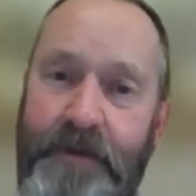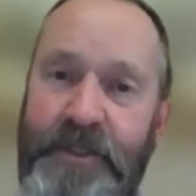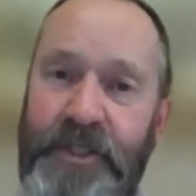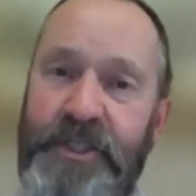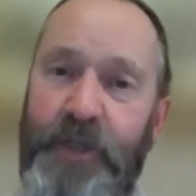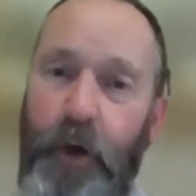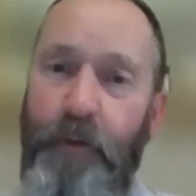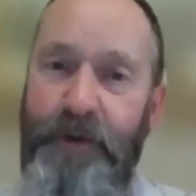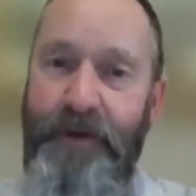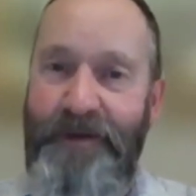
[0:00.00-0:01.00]
to
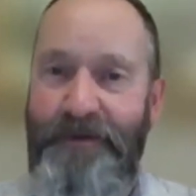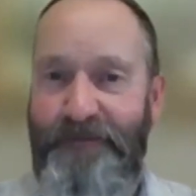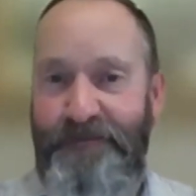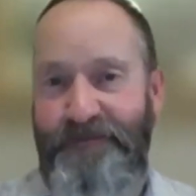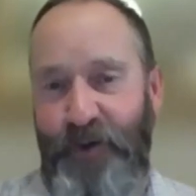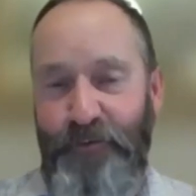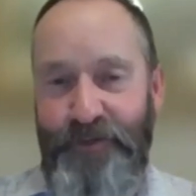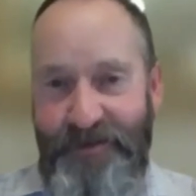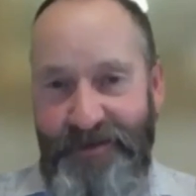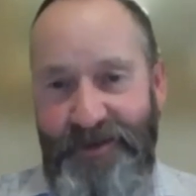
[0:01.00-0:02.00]
stop
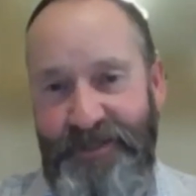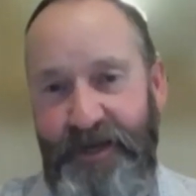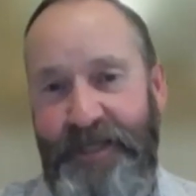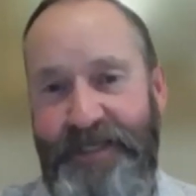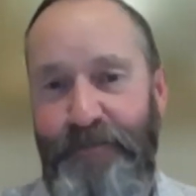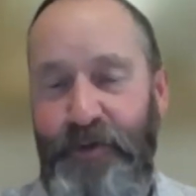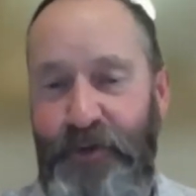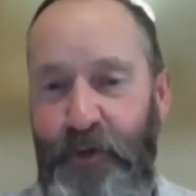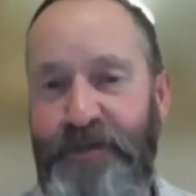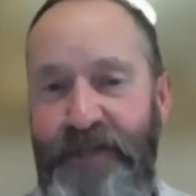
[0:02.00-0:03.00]
those, as an example,
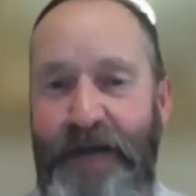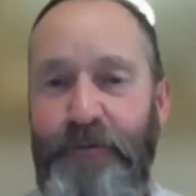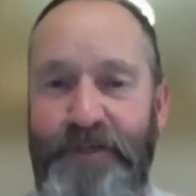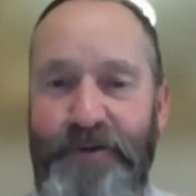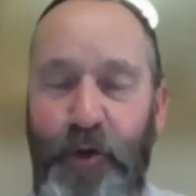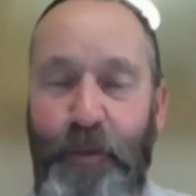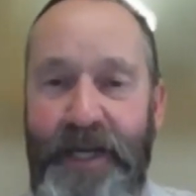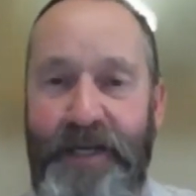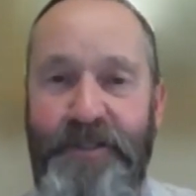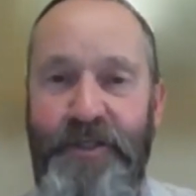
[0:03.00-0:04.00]
those 1,000 coming
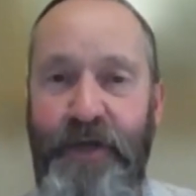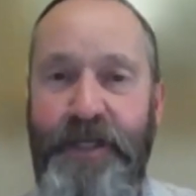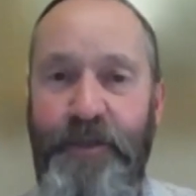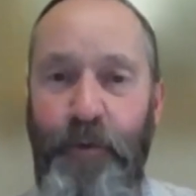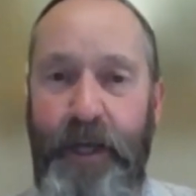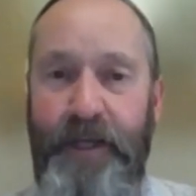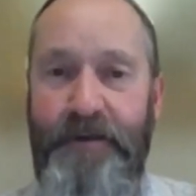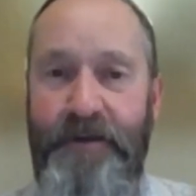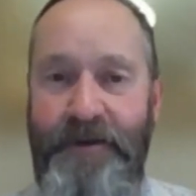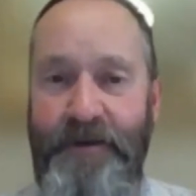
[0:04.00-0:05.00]
in straight away.
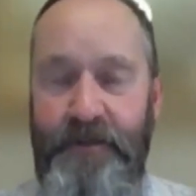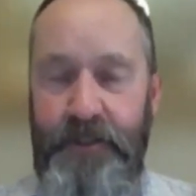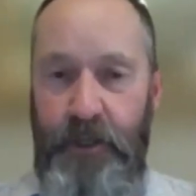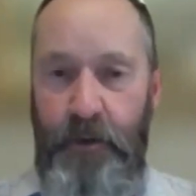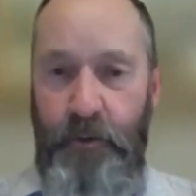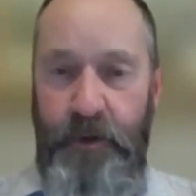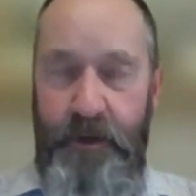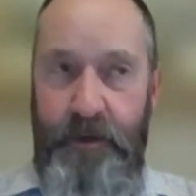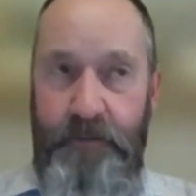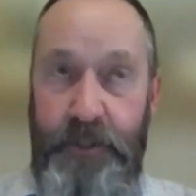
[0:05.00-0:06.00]
So
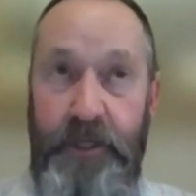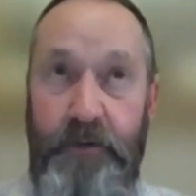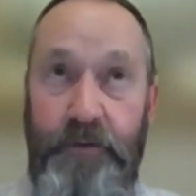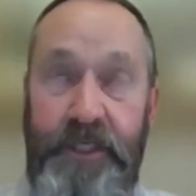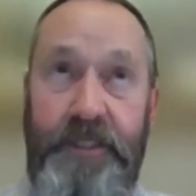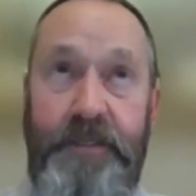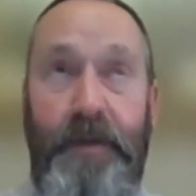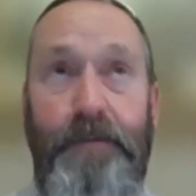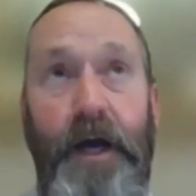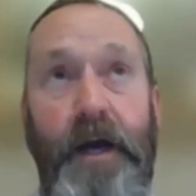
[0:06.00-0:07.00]
the new system,
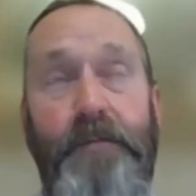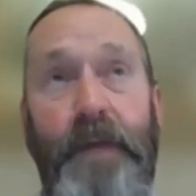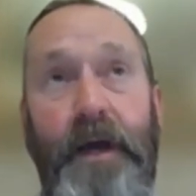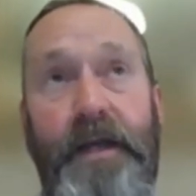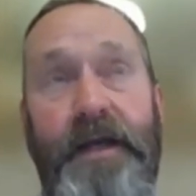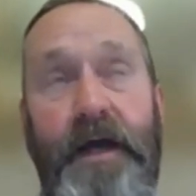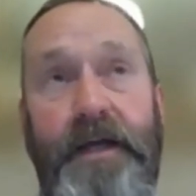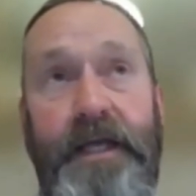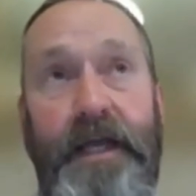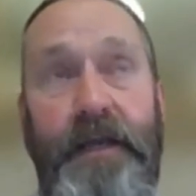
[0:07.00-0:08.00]
in my mind,
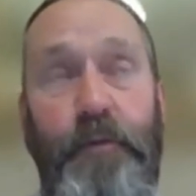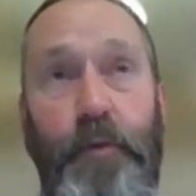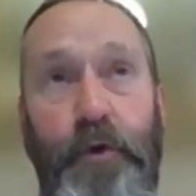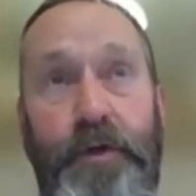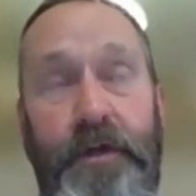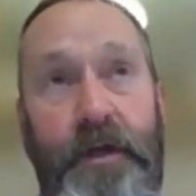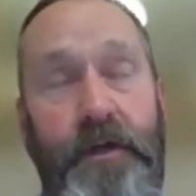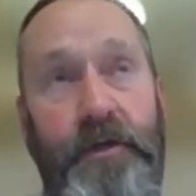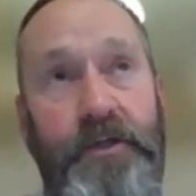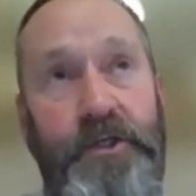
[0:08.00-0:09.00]
ideally would
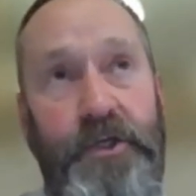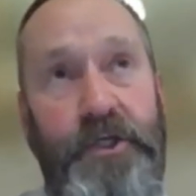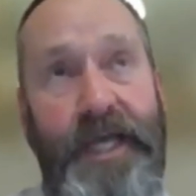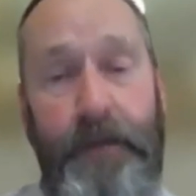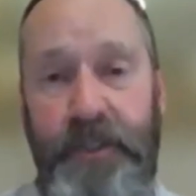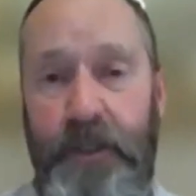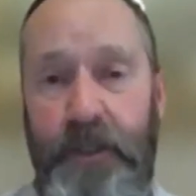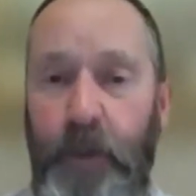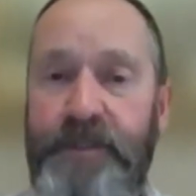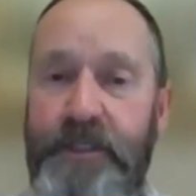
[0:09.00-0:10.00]
just capture the
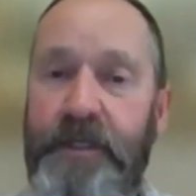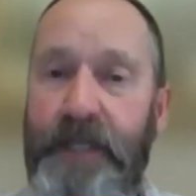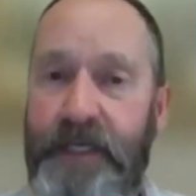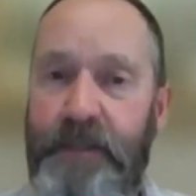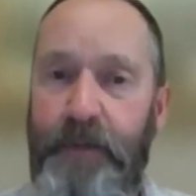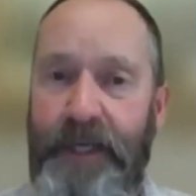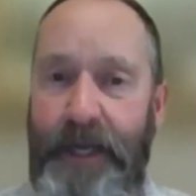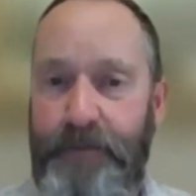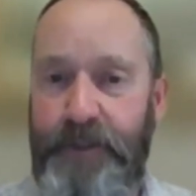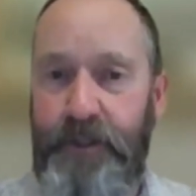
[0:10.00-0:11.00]
ones that need to be
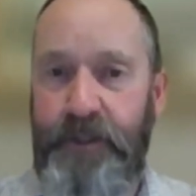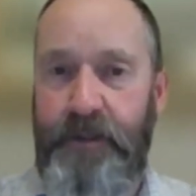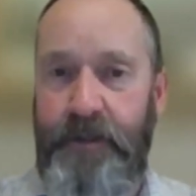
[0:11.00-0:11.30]
captured,